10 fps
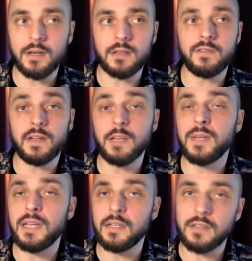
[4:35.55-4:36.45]
develop
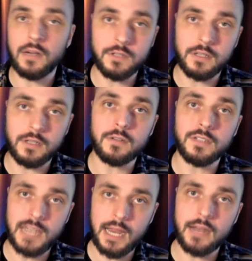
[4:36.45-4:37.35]
an insider's
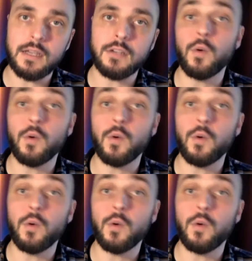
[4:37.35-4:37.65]
understanding,